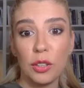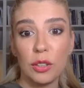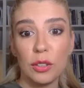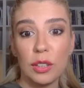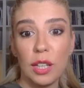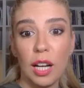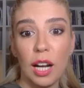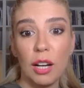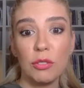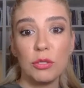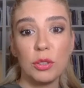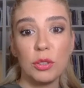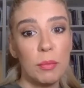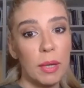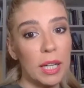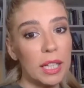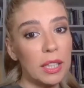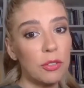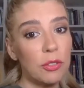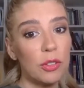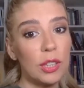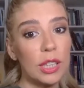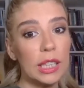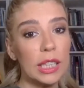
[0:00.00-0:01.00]
After
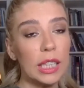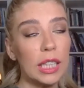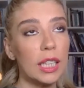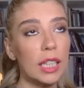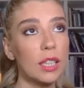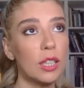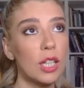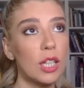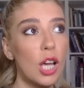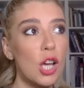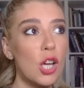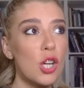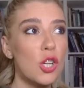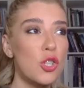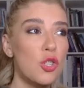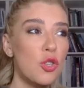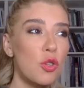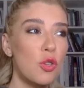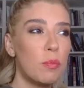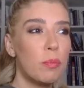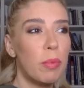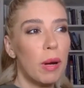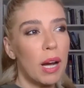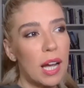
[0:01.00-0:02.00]
microneedling
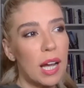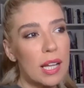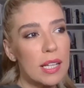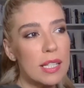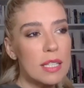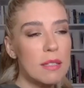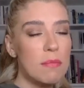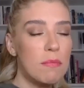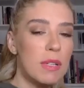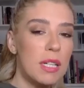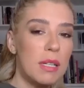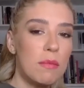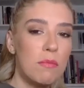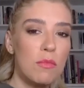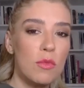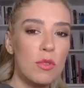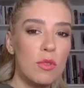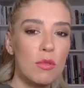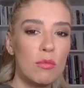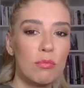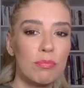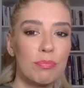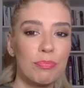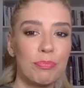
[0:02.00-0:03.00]
should pass
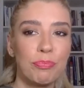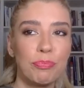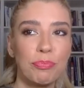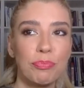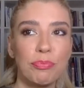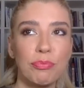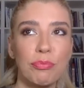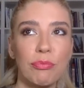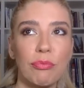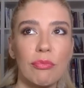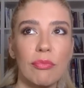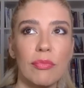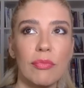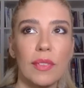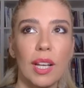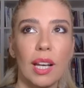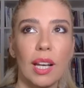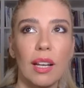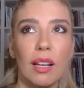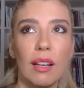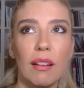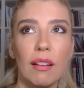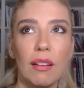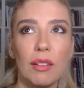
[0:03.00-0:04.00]
minimum
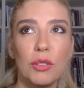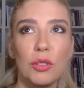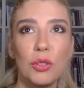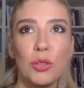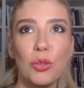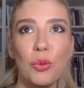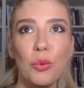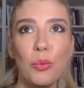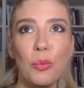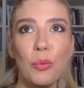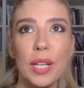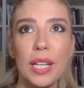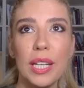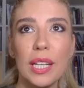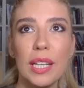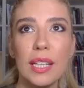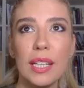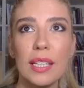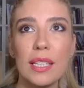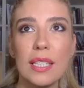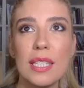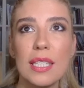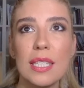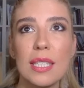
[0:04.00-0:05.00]
2
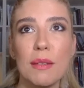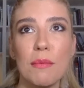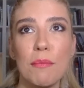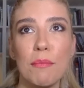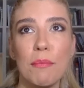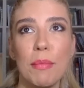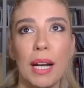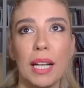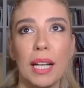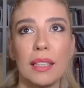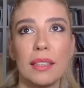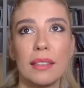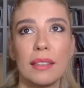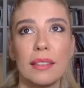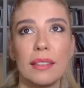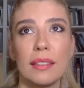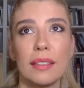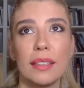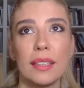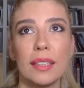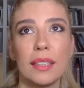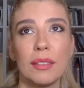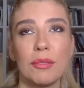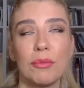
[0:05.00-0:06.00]
weeks, but
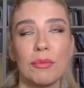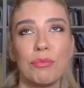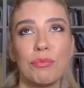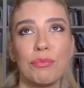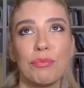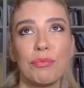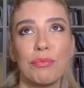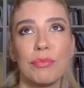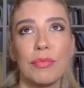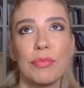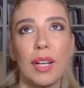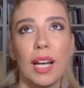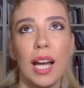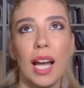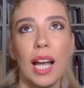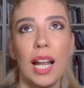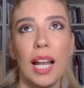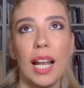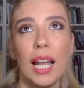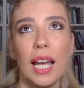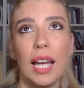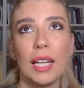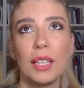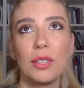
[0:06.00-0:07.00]
I
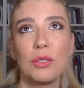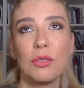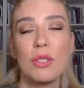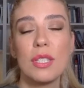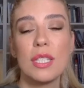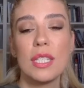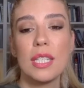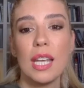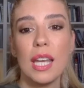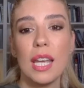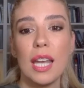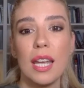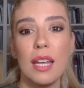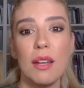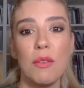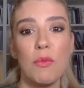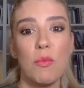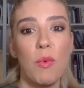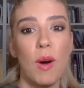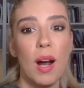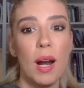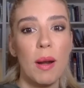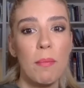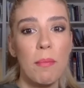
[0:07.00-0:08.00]
like to say
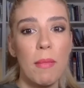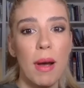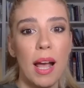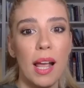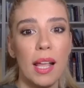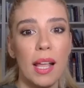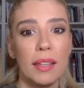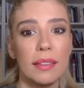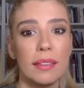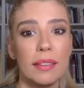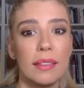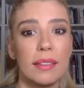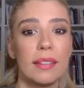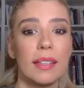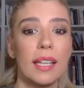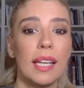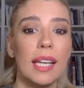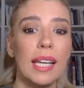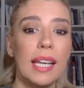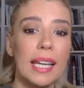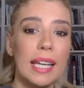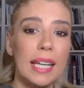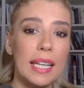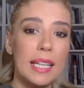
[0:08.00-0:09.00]
1 month.
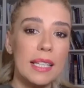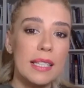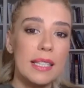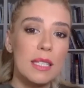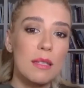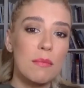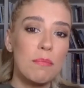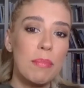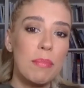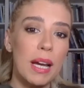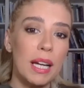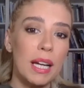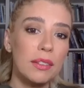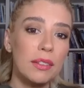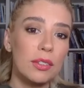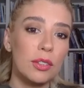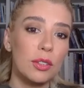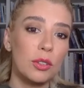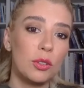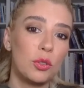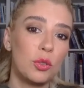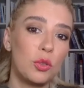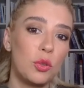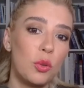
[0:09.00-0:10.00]
It's
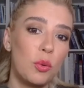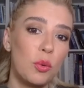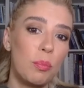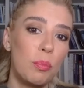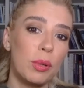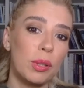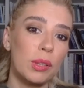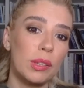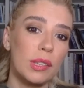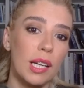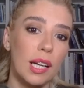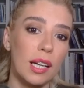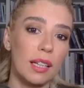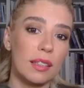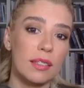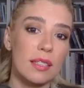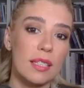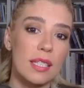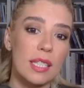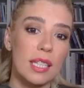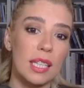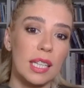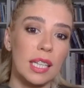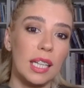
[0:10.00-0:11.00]
better to protect the
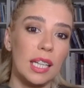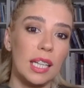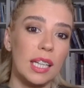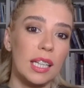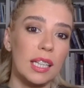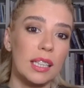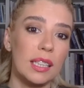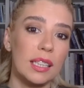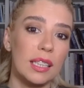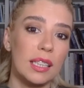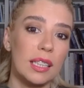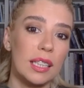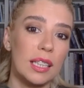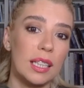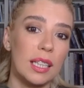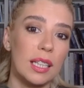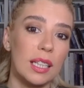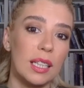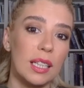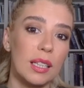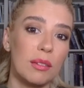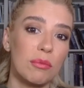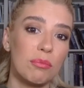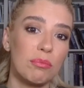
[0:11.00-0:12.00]
skin
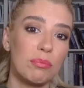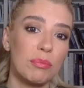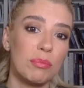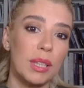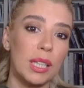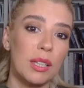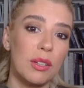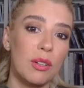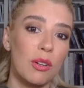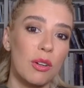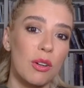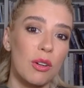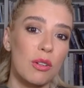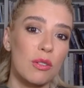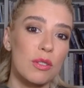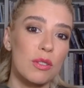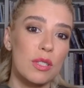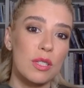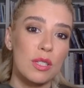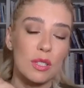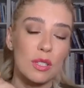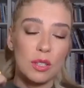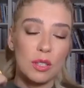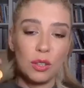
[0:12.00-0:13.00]

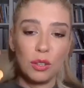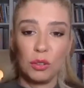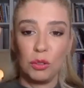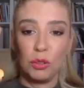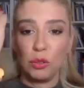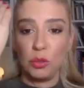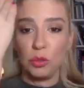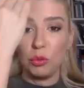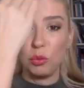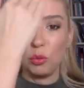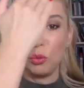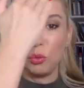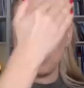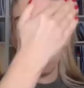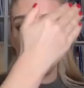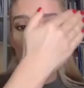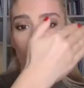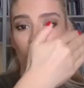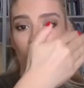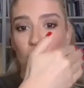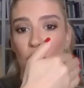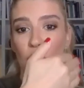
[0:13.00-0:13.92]
because you